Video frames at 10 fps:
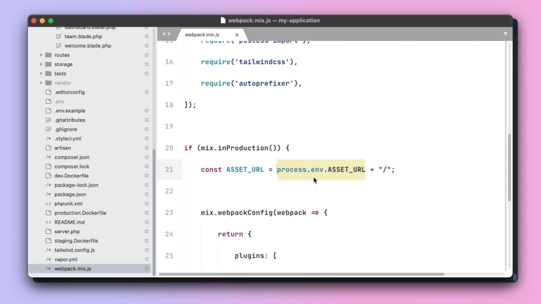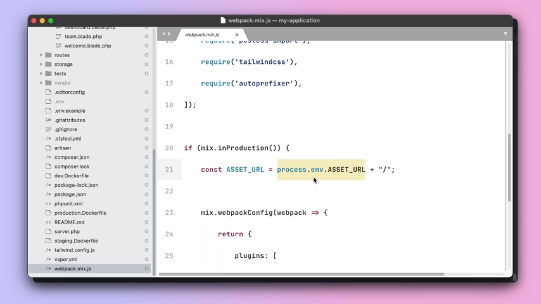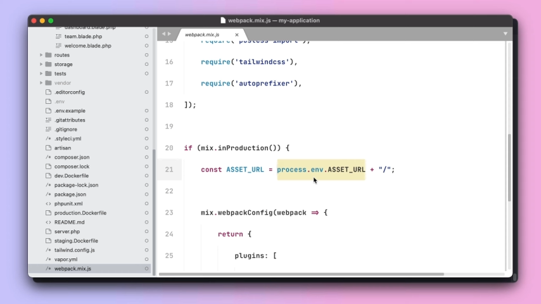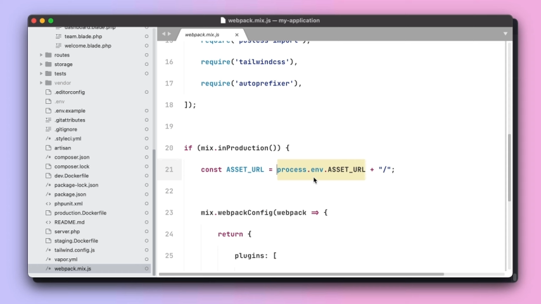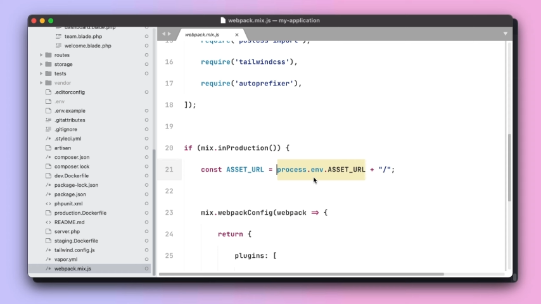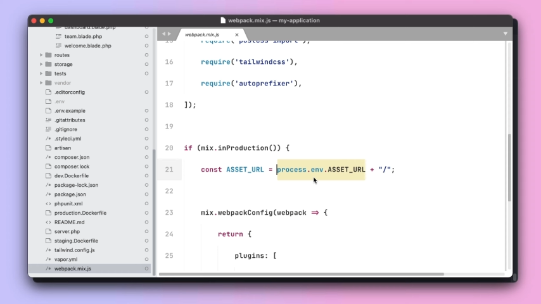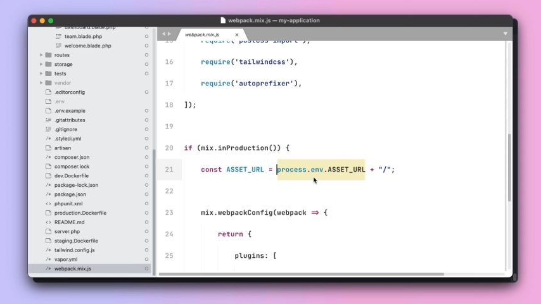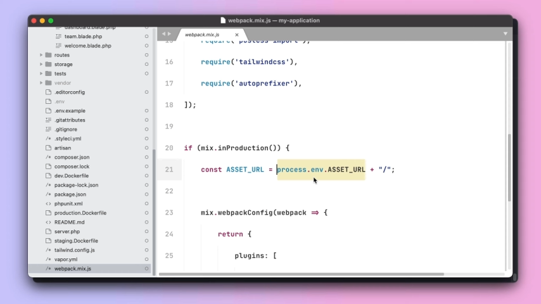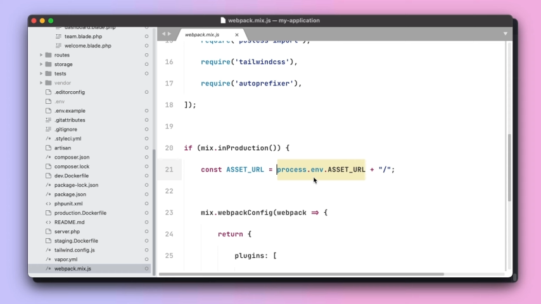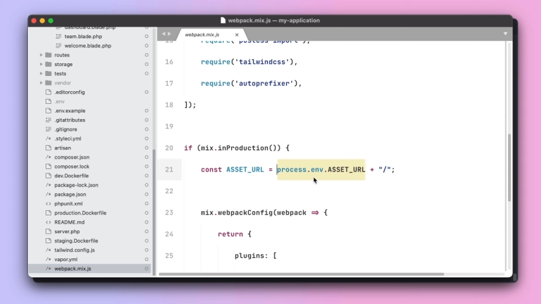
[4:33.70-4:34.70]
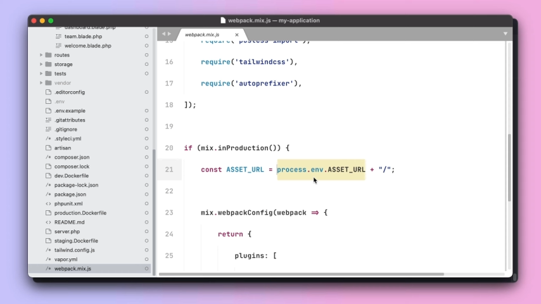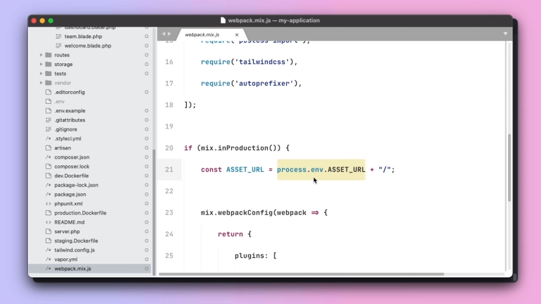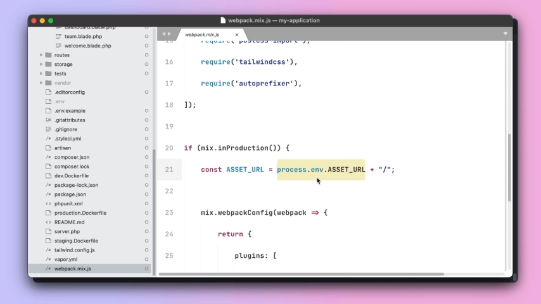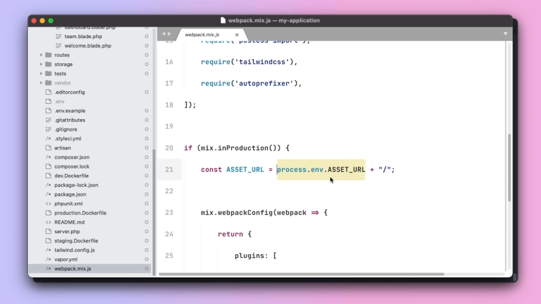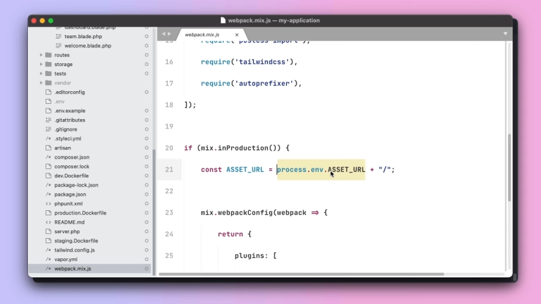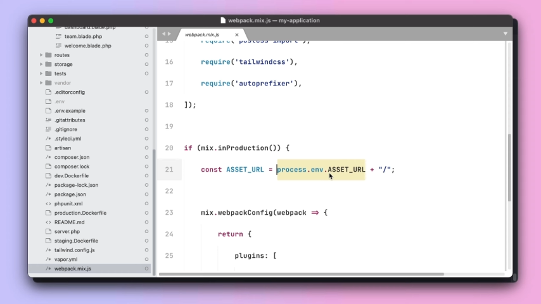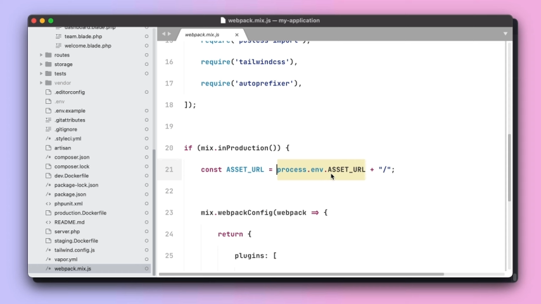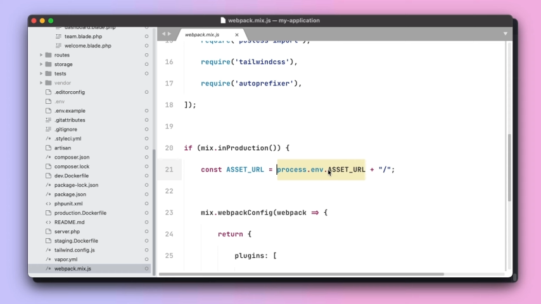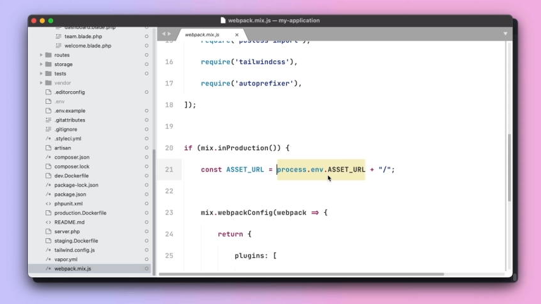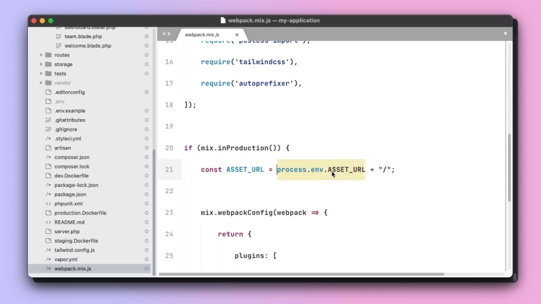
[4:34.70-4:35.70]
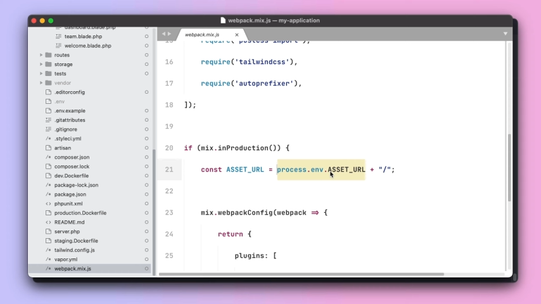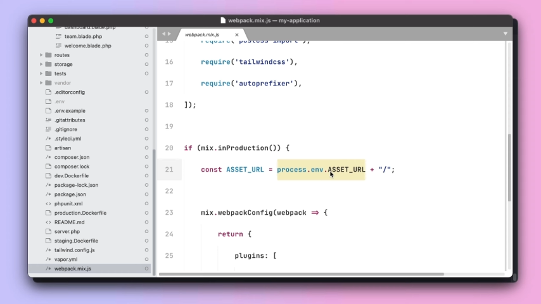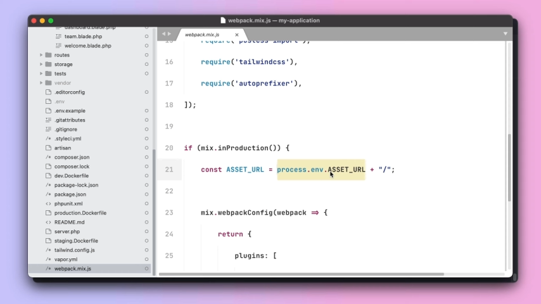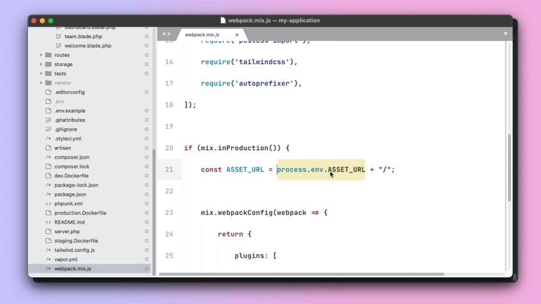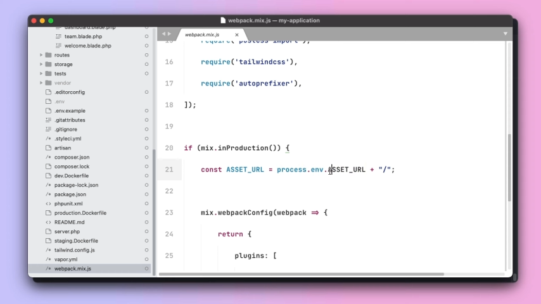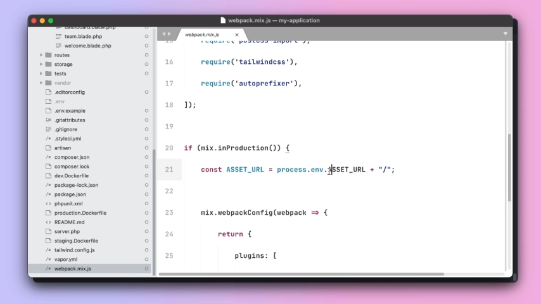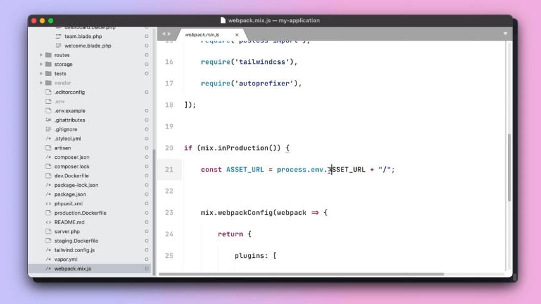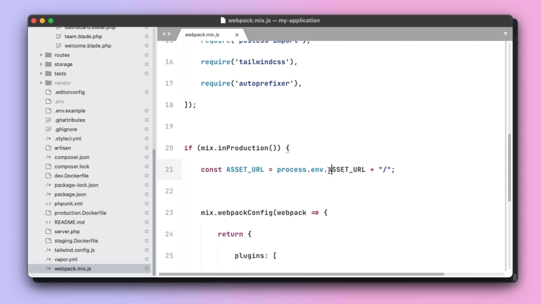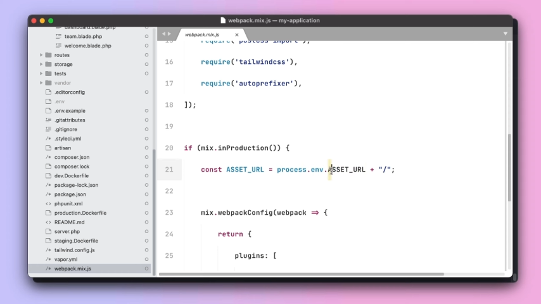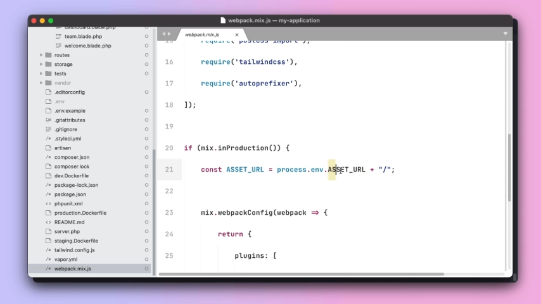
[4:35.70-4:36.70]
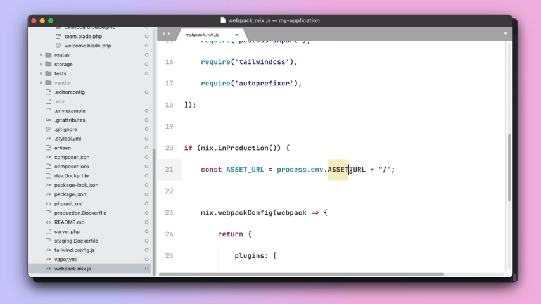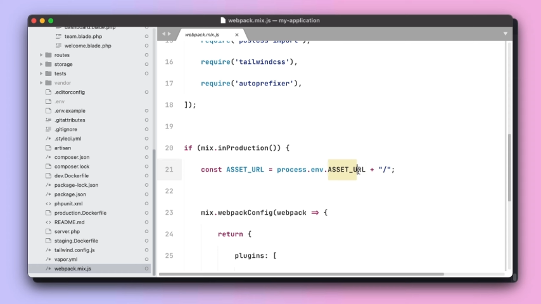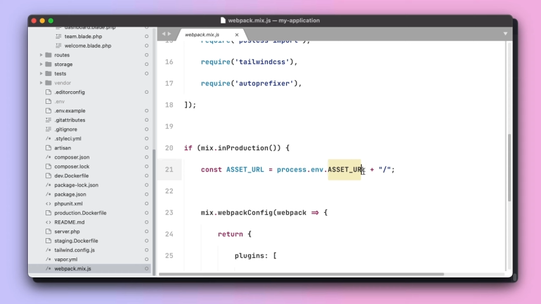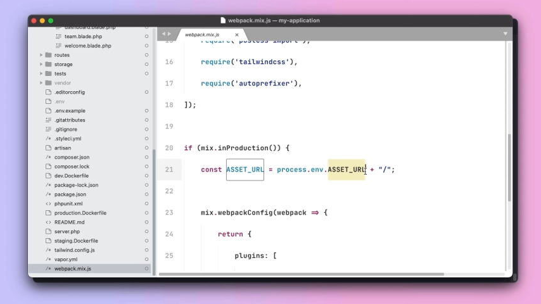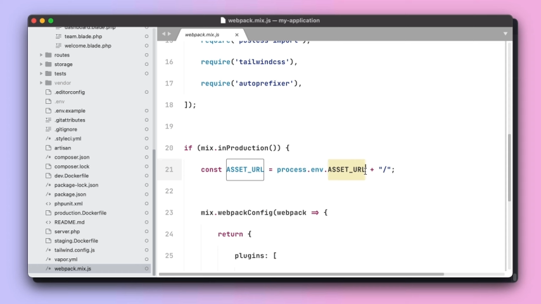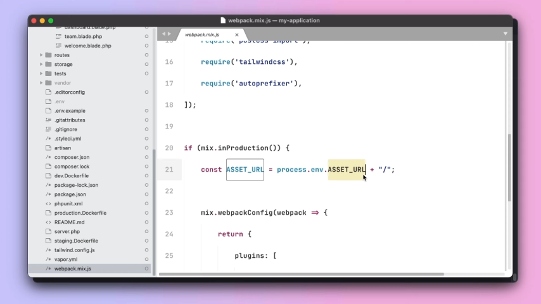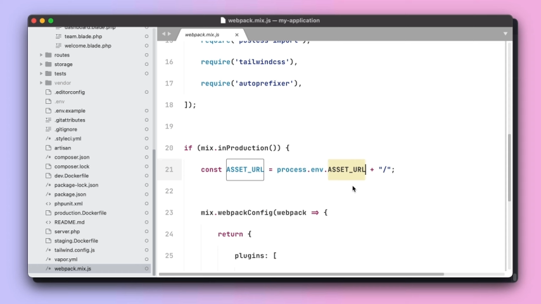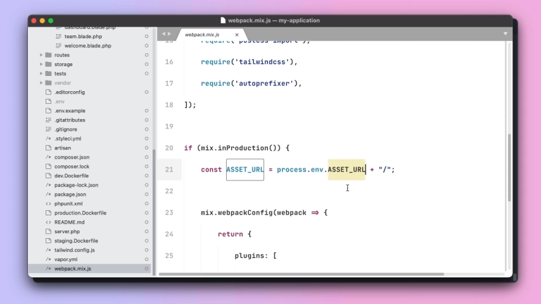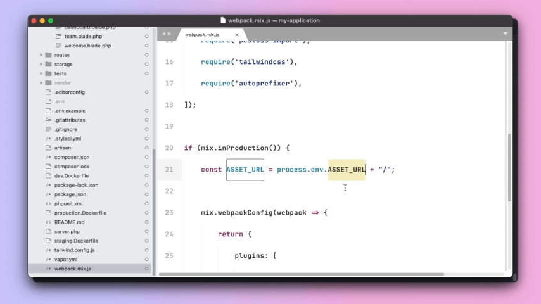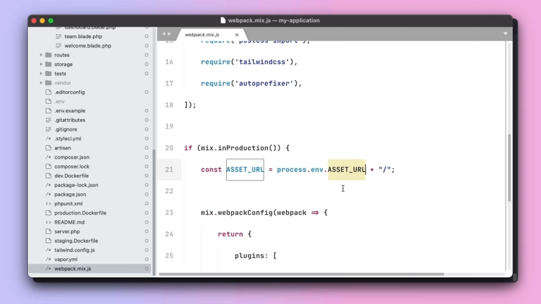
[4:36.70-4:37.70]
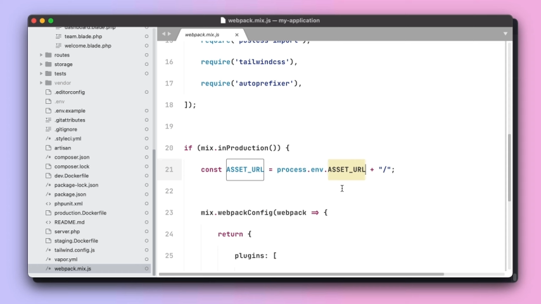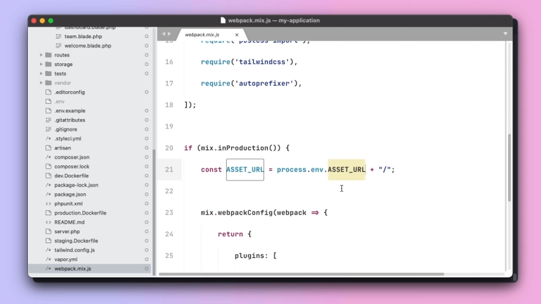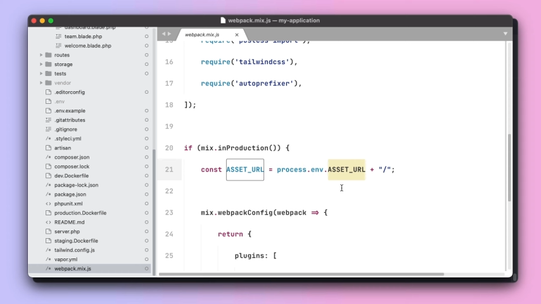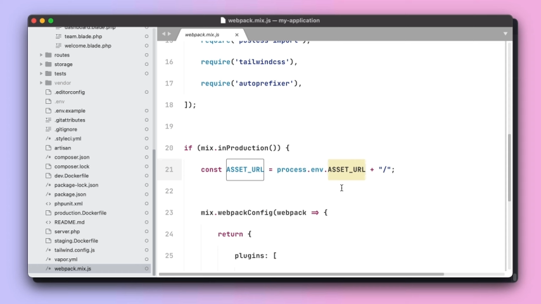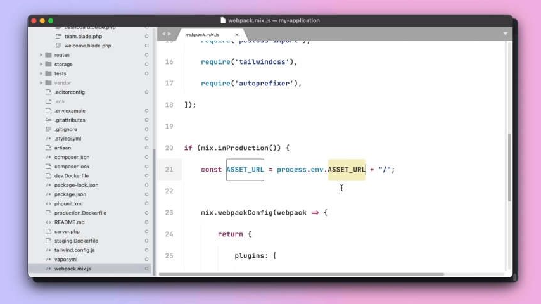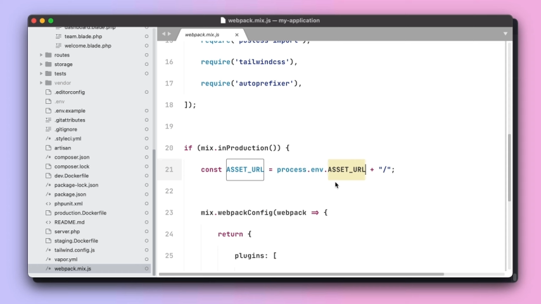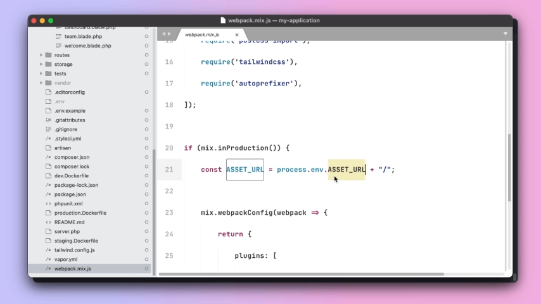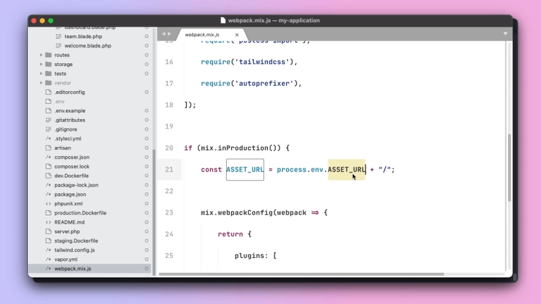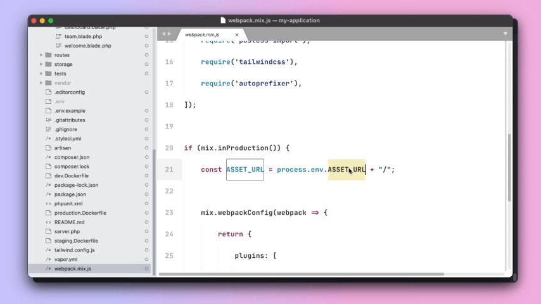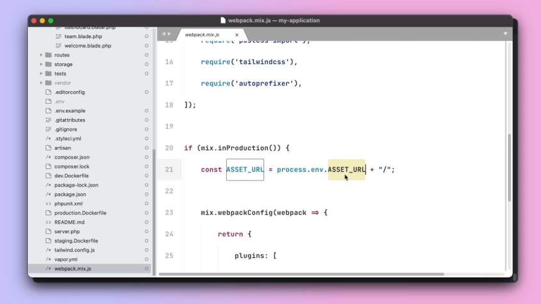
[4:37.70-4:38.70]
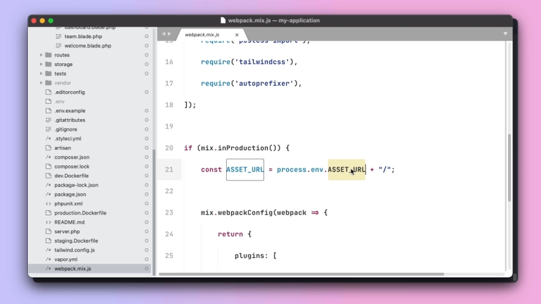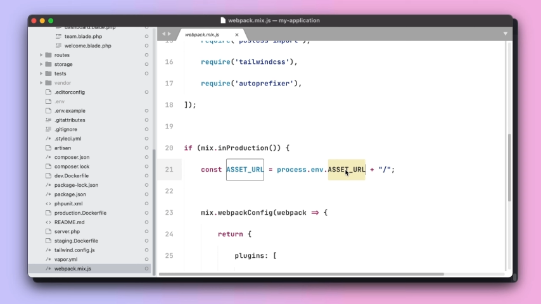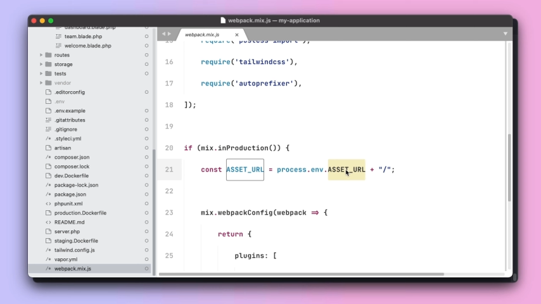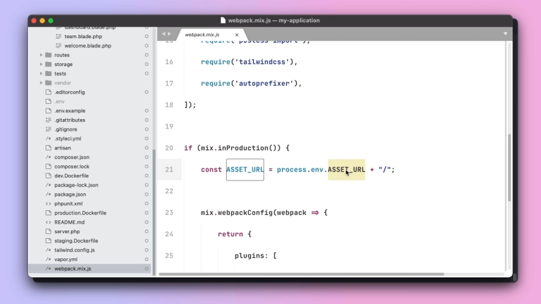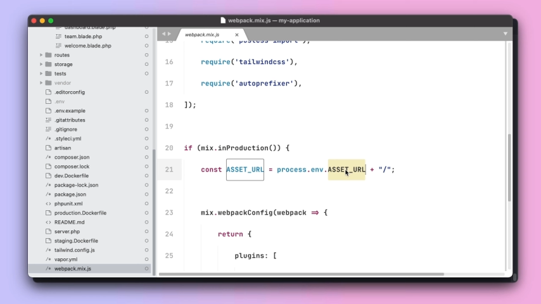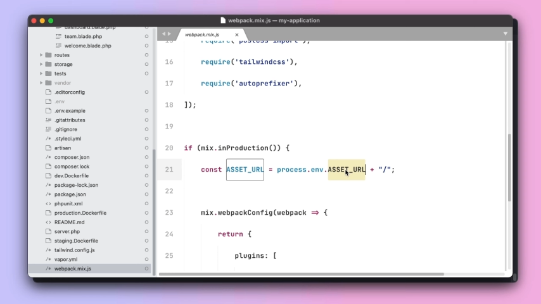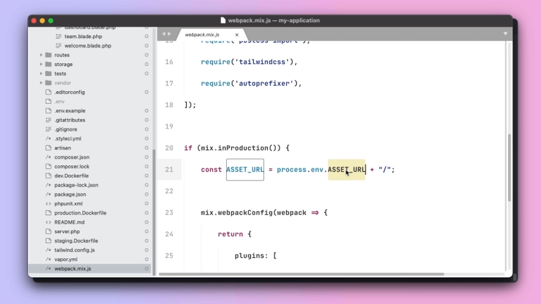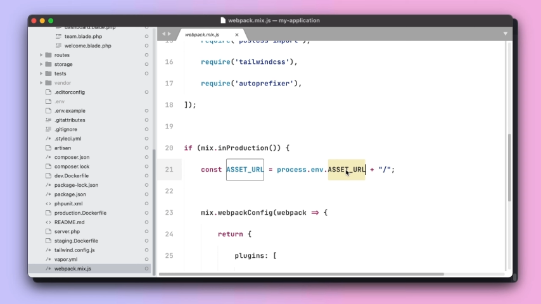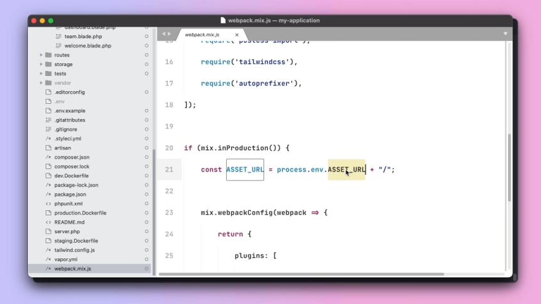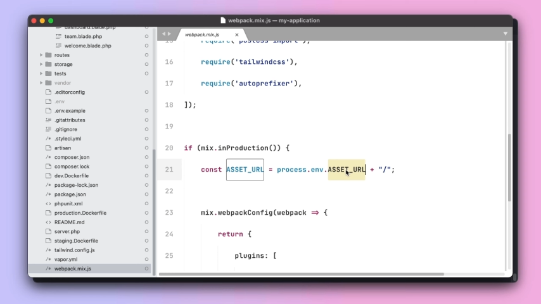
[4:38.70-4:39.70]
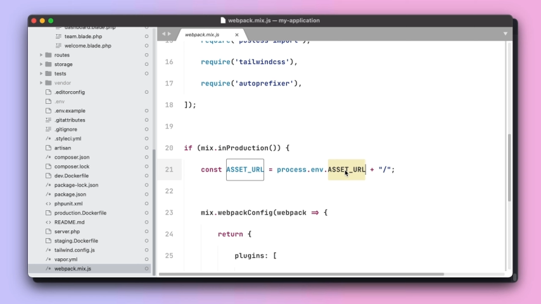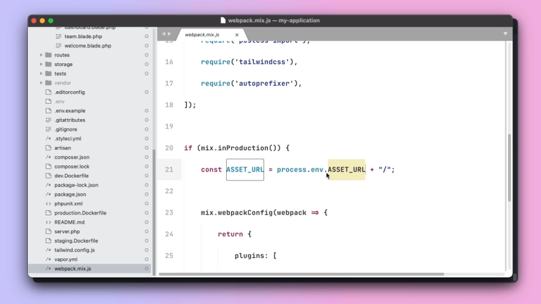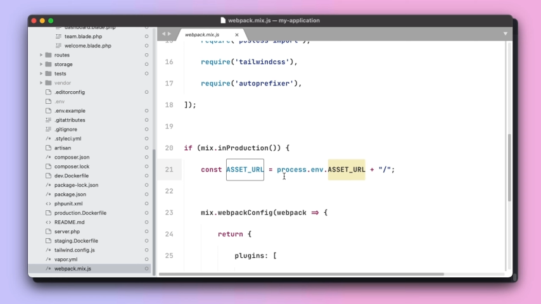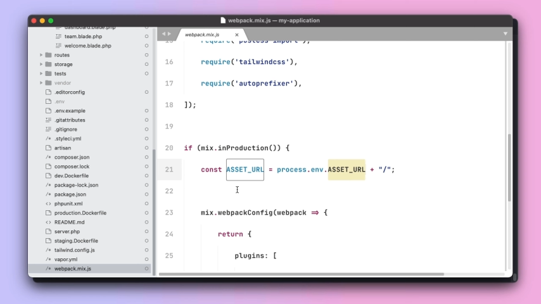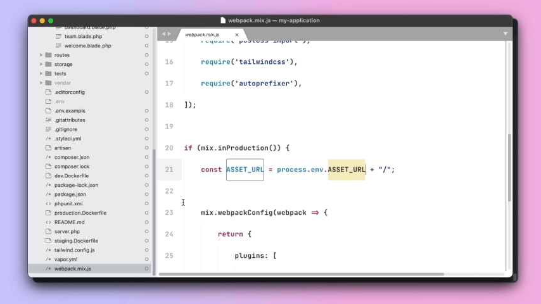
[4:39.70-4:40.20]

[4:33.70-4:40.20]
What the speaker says: No face is visible, so there are no lips to read.